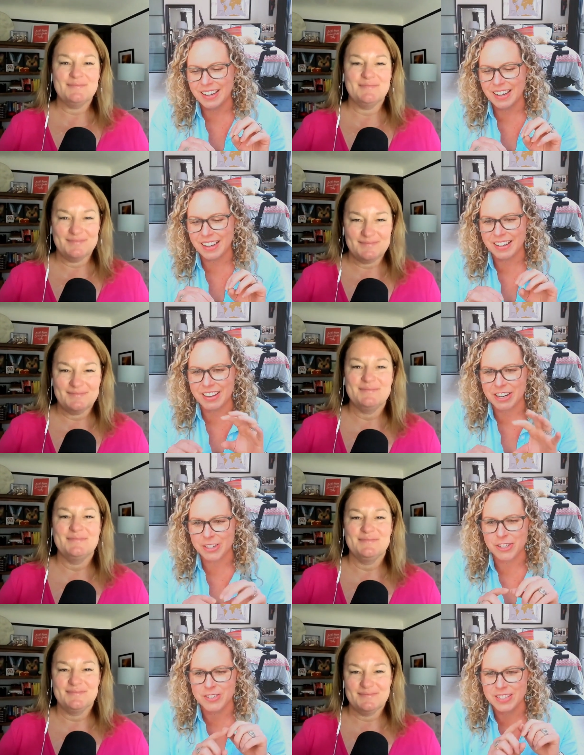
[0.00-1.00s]
Speaker 1: uh, that you're
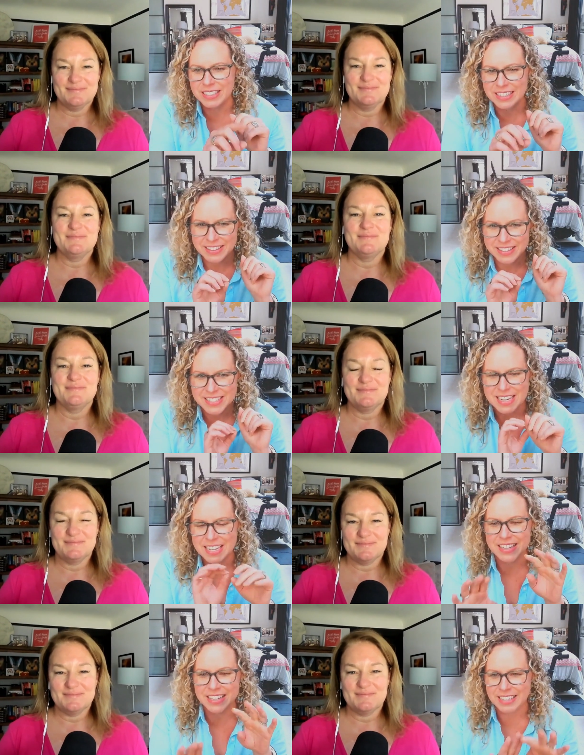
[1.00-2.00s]
using, click on the design
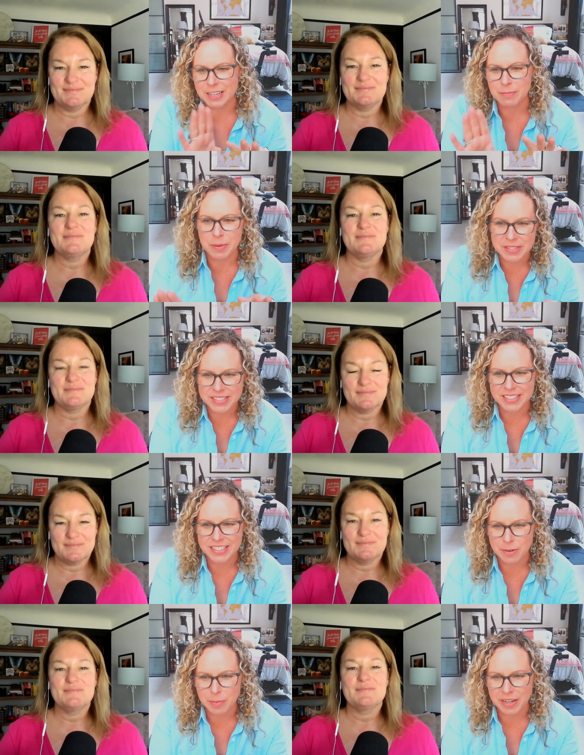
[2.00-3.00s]
thing, and it like puts it in
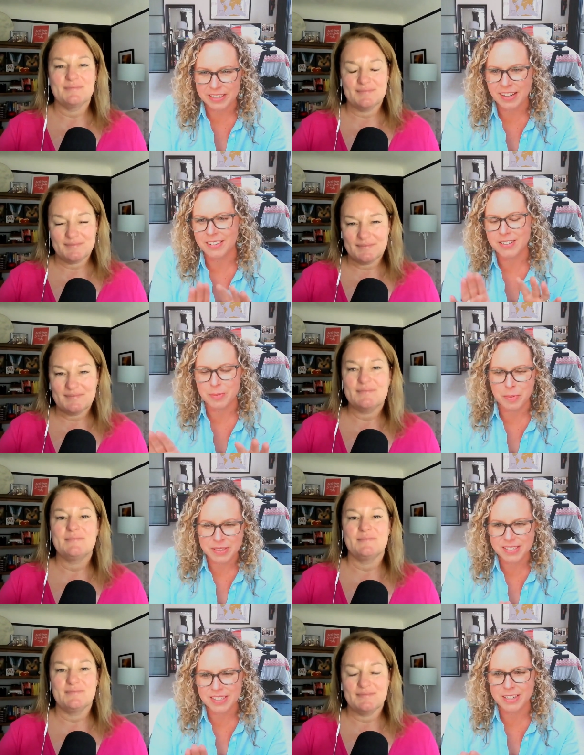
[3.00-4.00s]
your brand colors, it puts
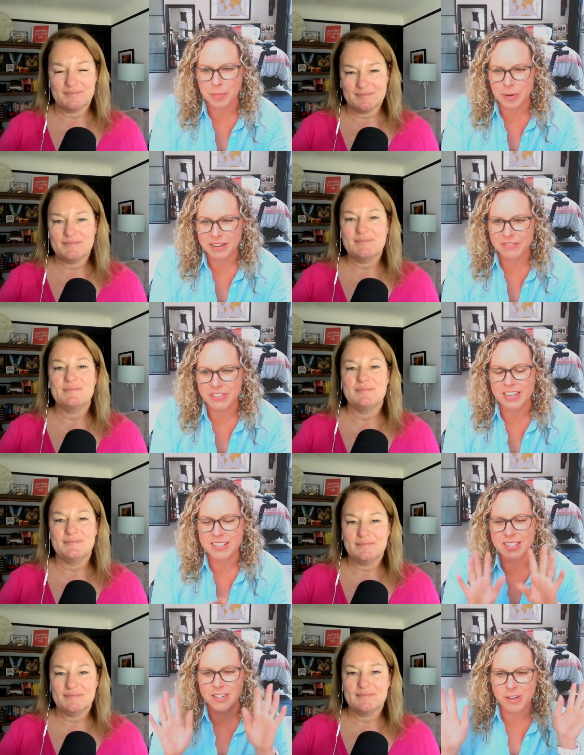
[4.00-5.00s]
it in your brand fonts,
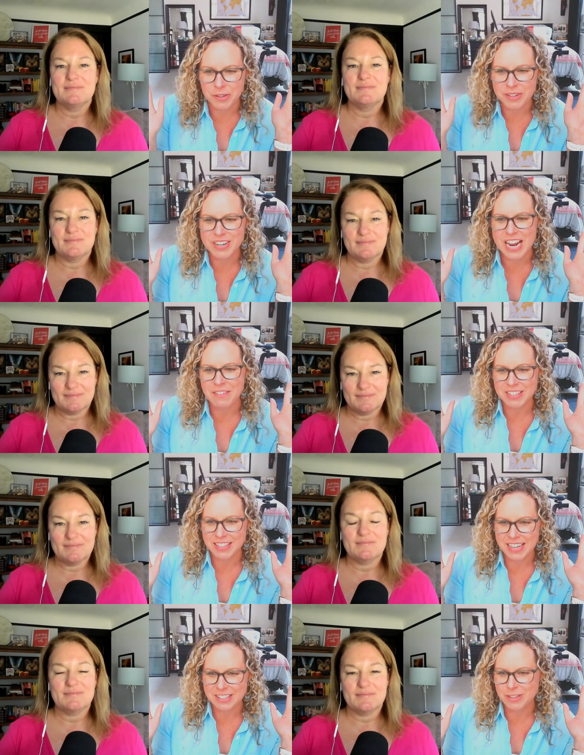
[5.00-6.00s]
and you don't even have to
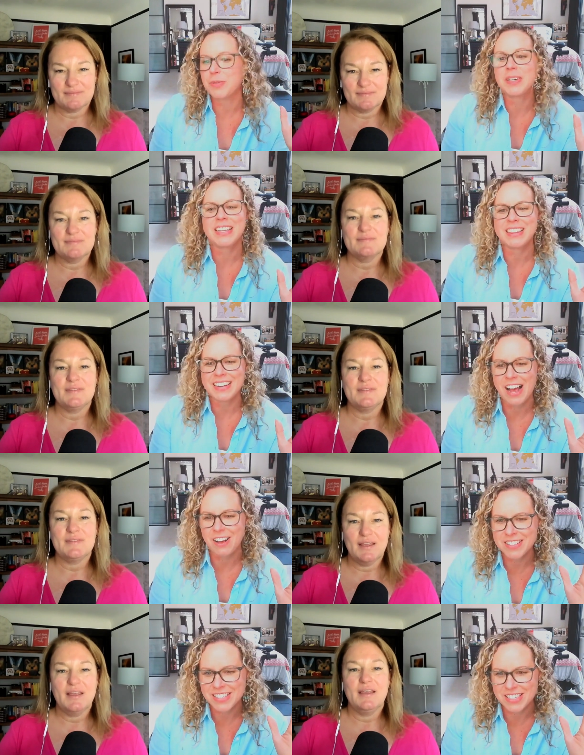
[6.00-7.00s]
like do anything
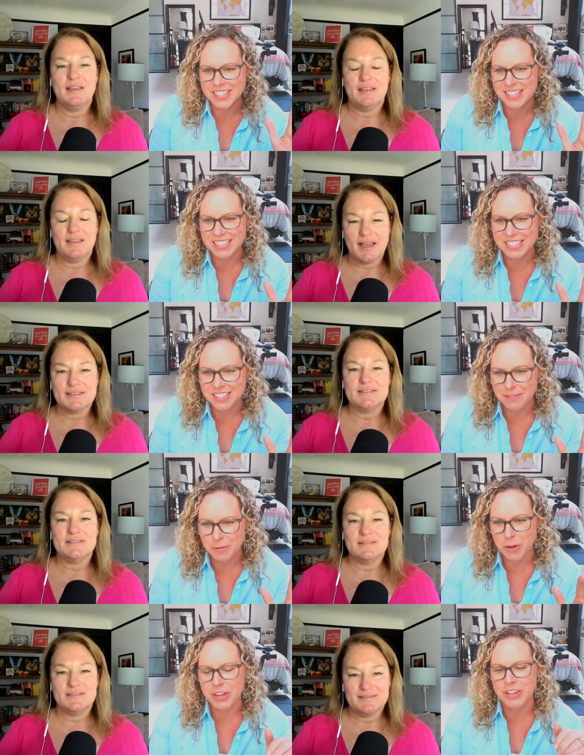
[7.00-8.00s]
else. It just yes. like does it
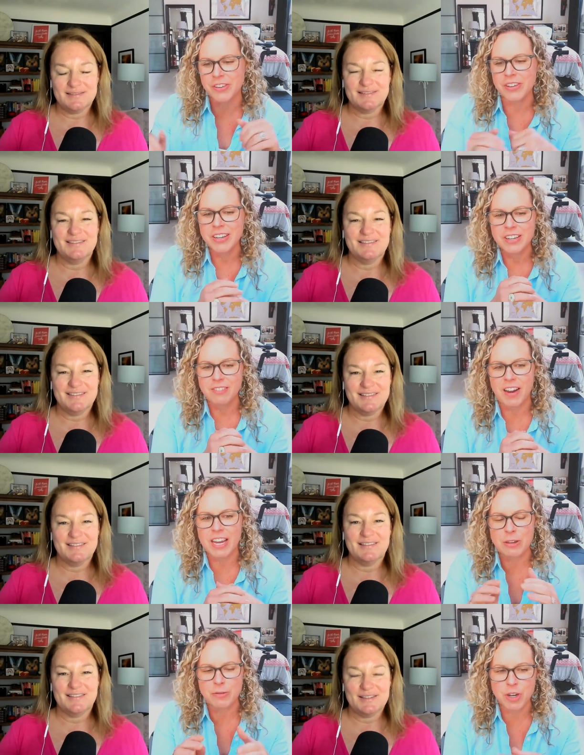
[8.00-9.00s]
for you, right?
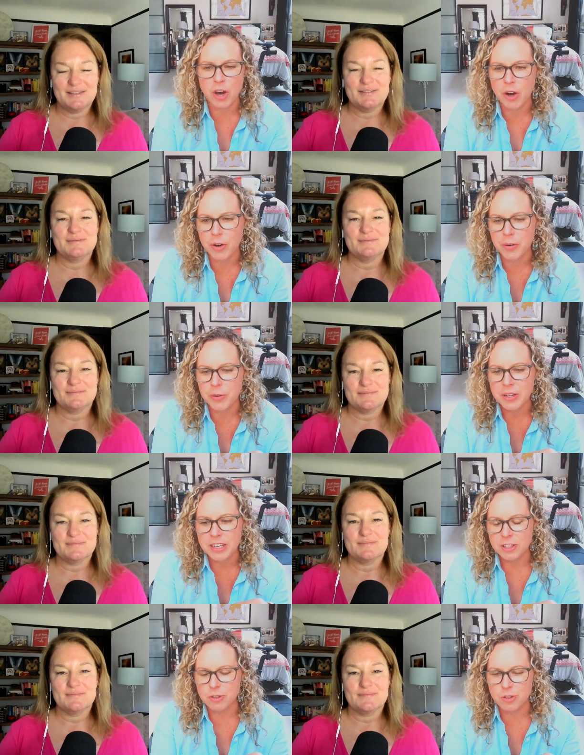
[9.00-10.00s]
You know,
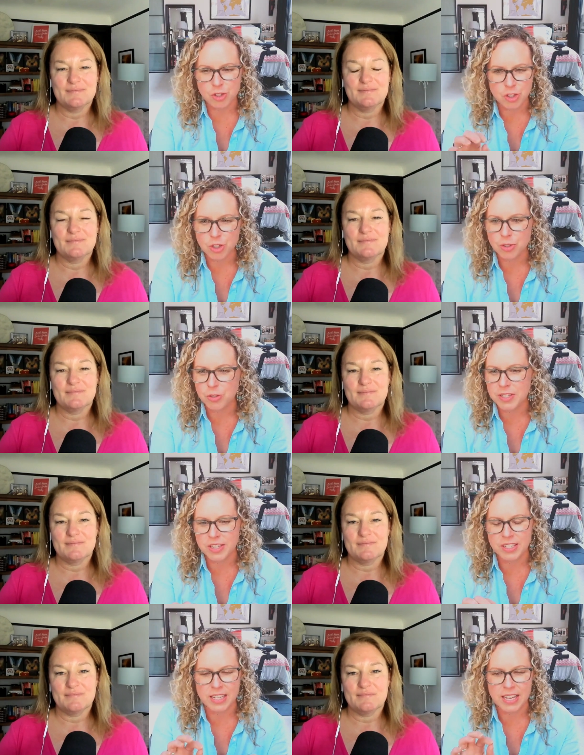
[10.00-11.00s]
you just choose
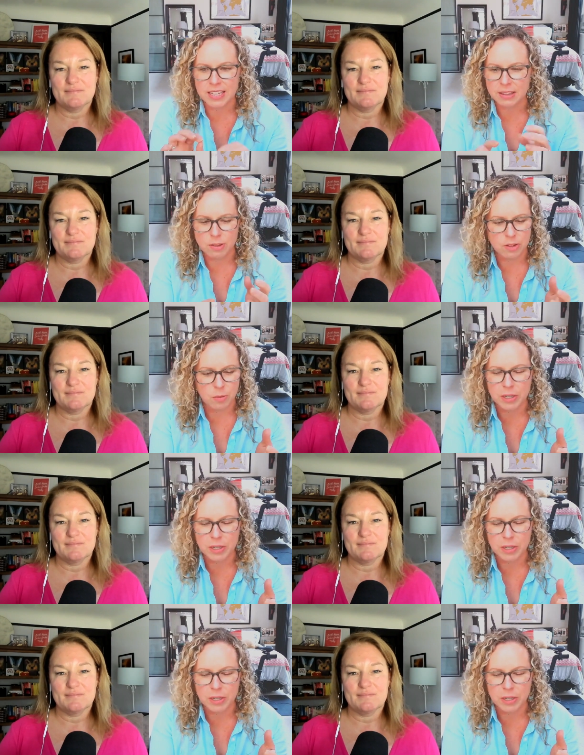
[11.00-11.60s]
the like the